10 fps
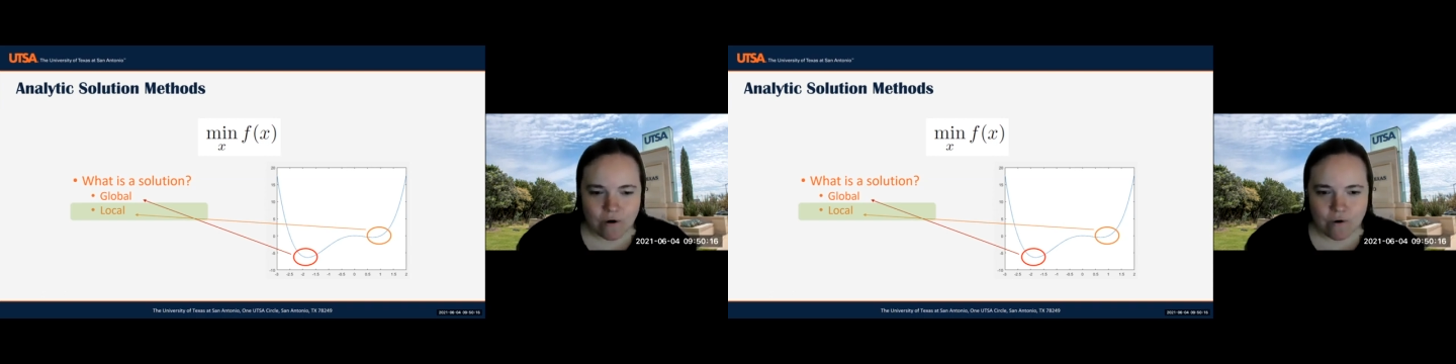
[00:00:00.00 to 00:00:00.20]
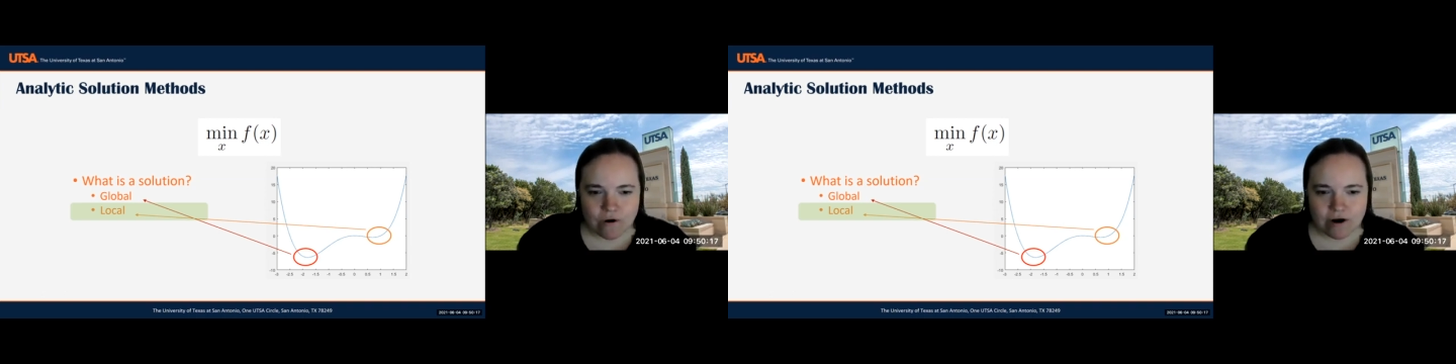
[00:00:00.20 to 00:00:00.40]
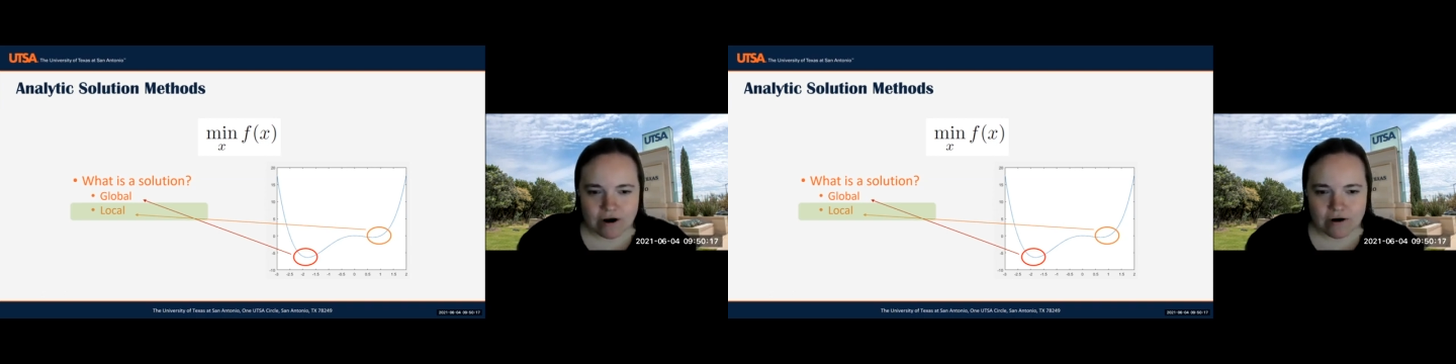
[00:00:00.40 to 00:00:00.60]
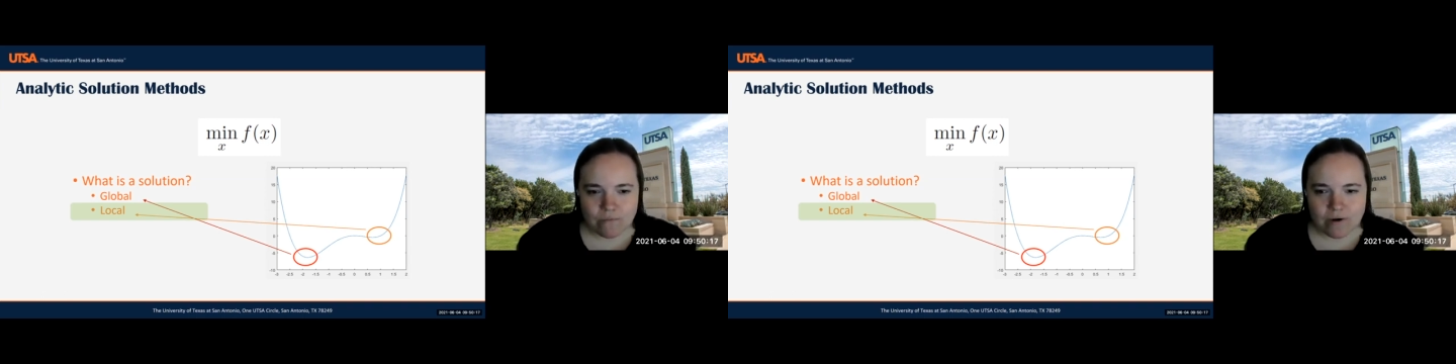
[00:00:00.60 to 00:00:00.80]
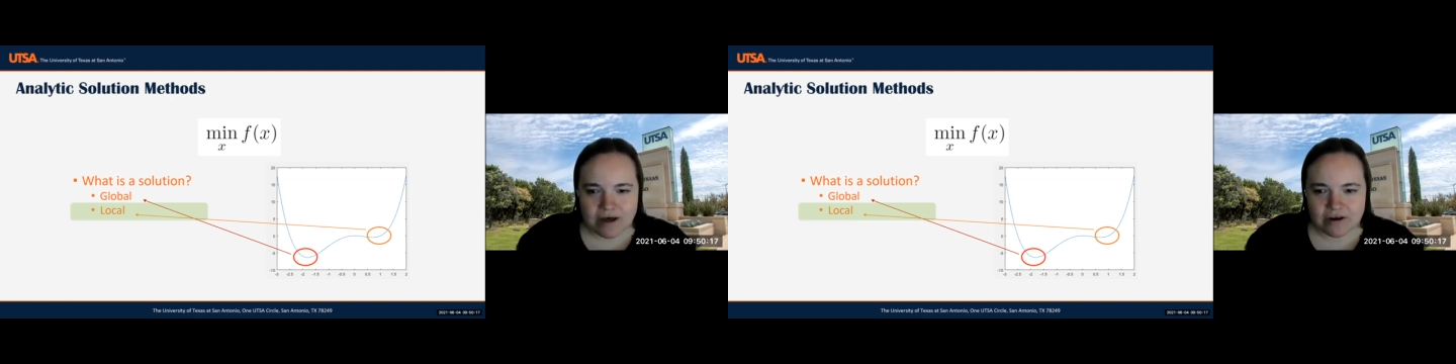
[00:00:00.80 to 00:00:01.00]

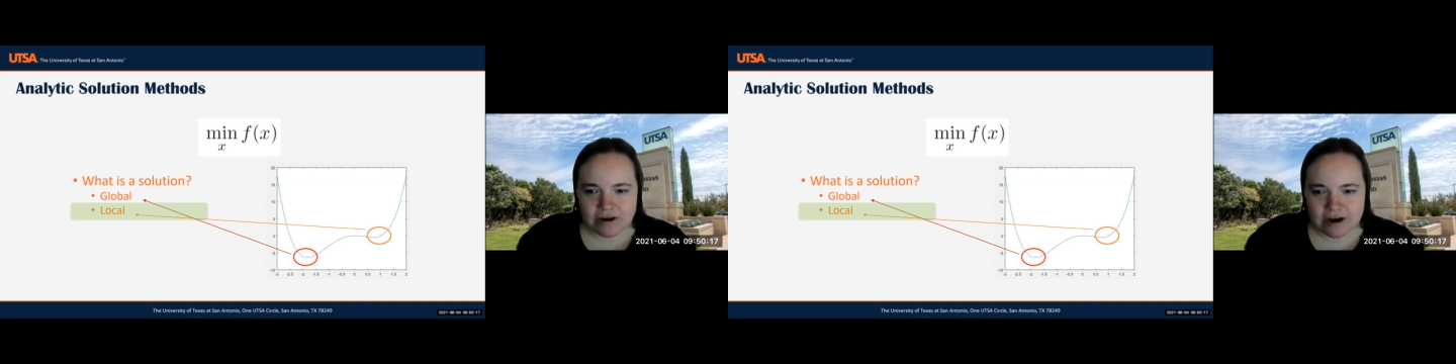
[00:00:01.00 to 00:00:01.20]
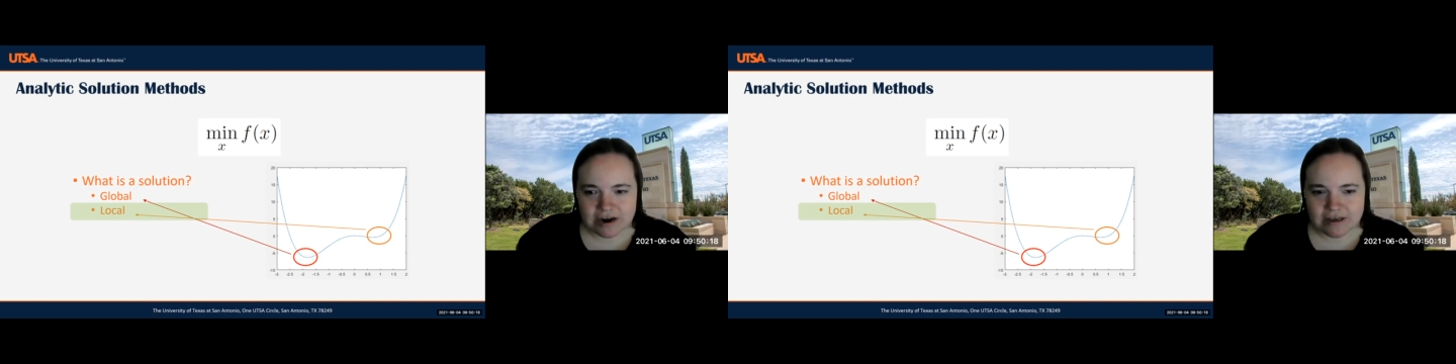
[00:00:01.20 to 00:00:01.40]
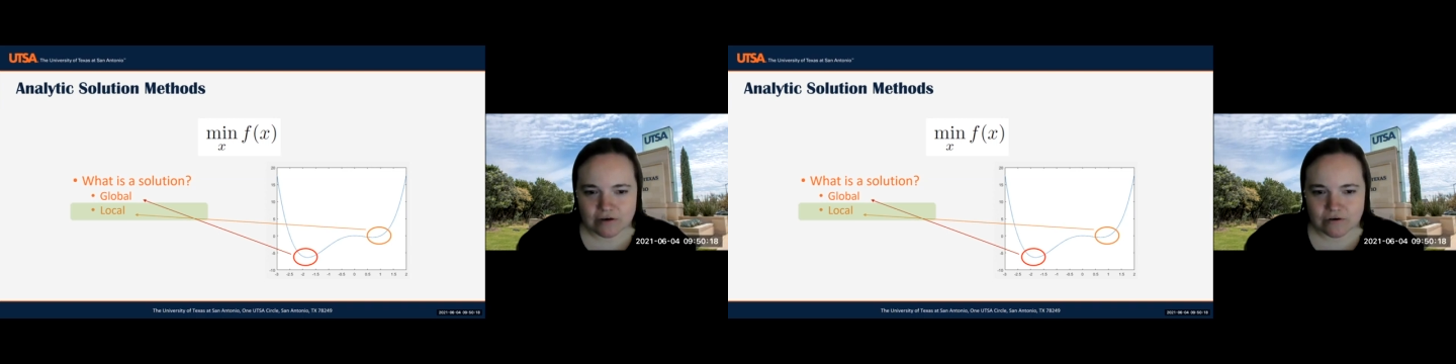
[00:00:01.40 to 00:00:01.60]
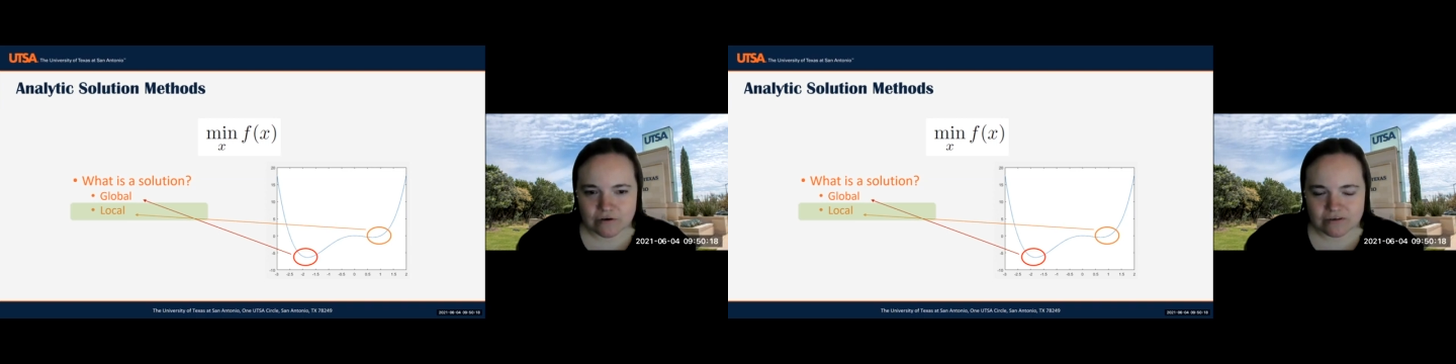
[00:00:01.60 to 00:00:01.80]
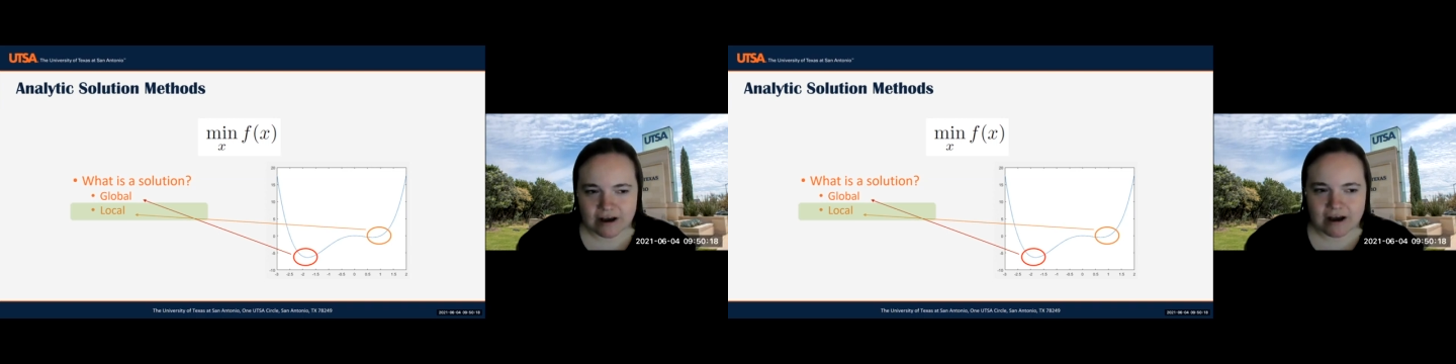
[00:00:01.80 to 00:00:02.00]
or whether you're going to
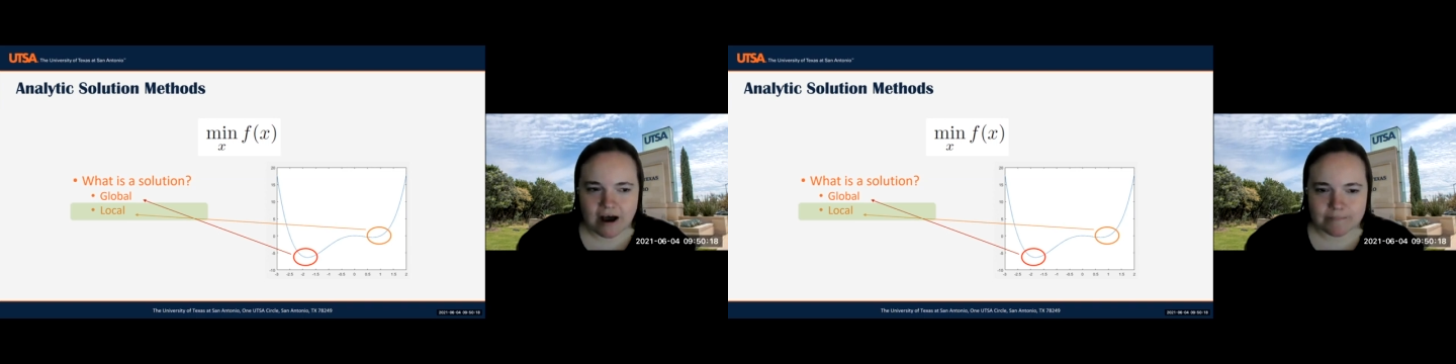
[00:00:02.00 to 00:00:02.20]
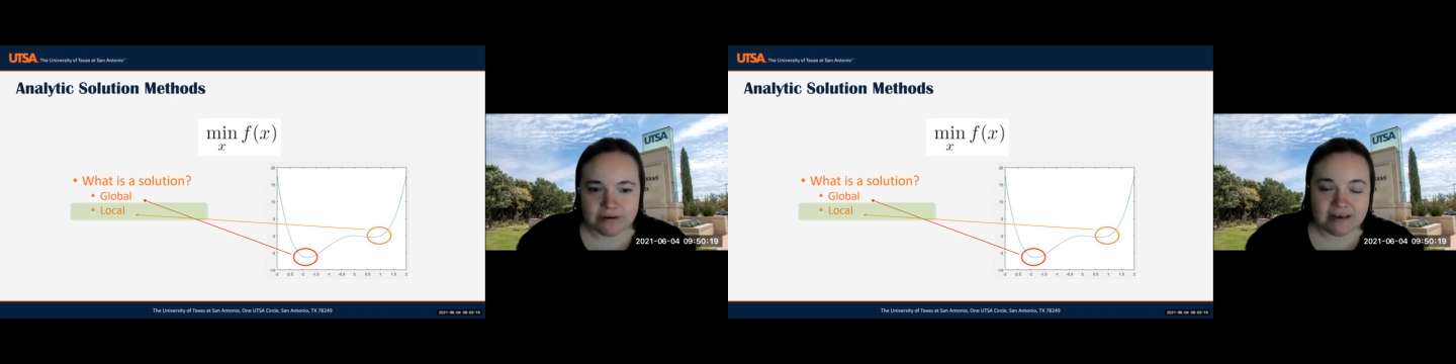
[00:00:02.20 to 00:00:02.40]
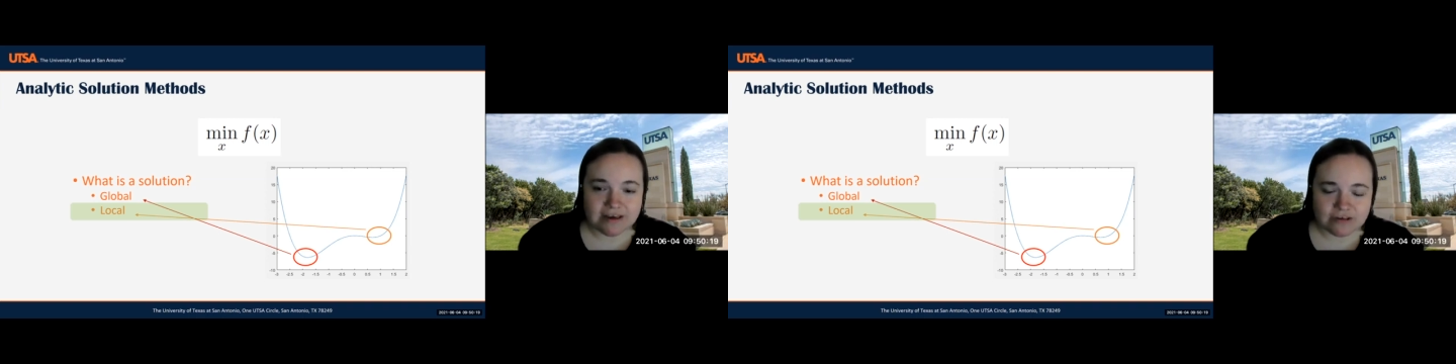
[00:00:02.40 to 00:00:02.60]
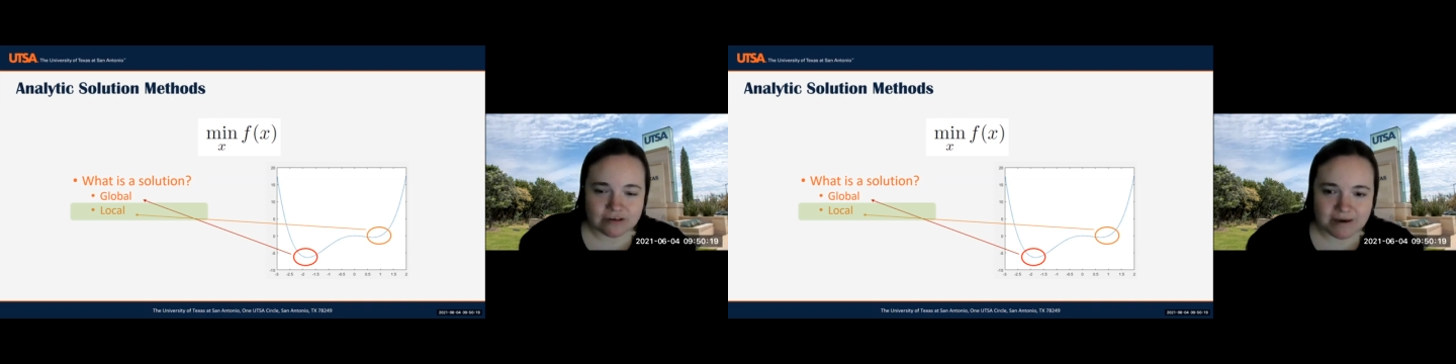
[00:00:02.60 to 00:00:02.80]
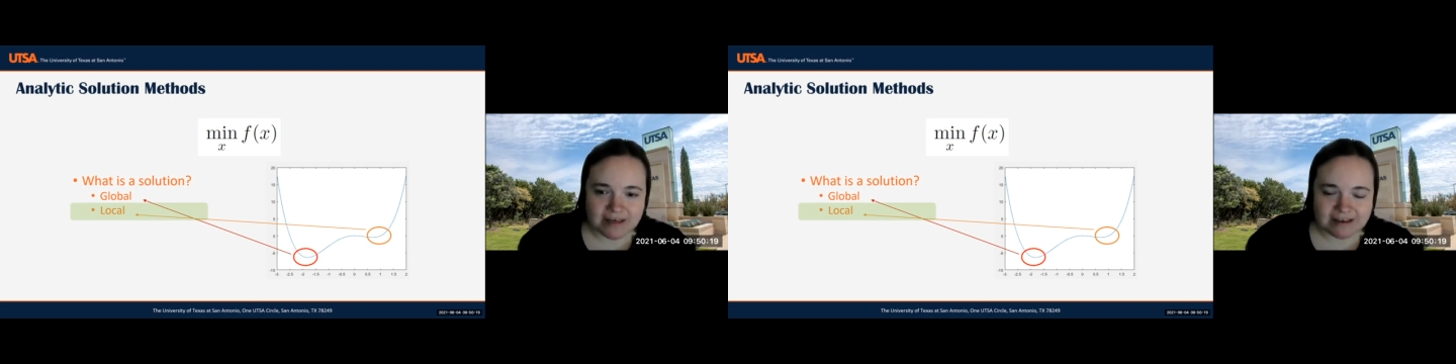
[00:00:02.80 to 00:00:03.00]
use a
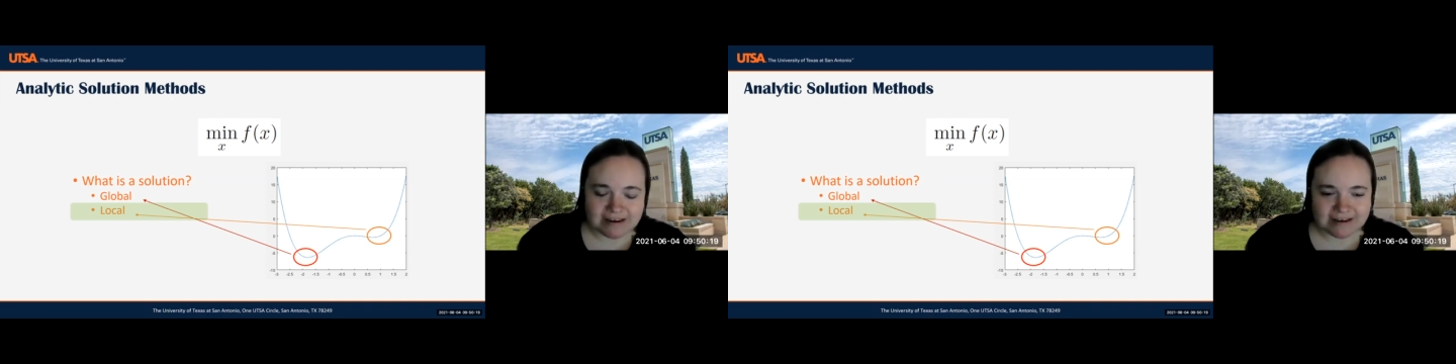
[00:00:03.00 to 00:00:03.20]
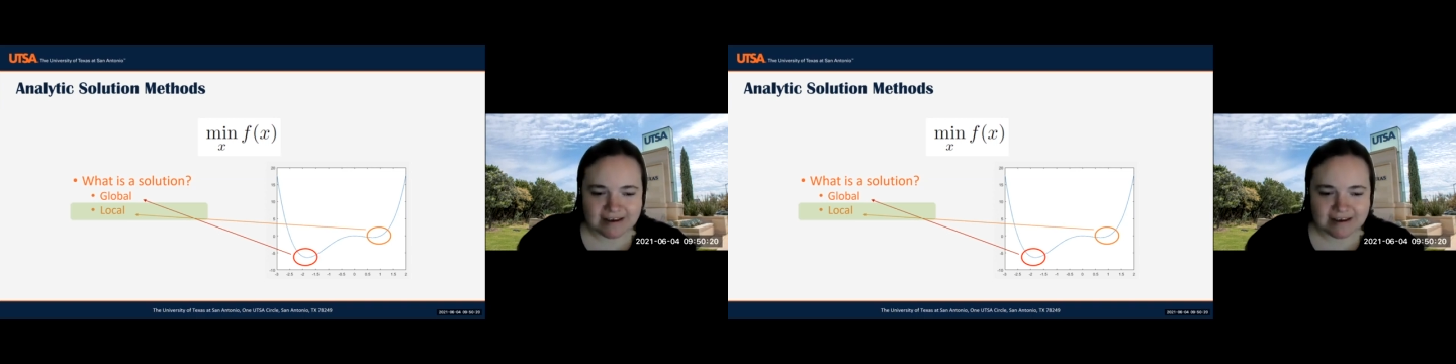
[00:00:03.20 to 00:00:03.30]
computational method.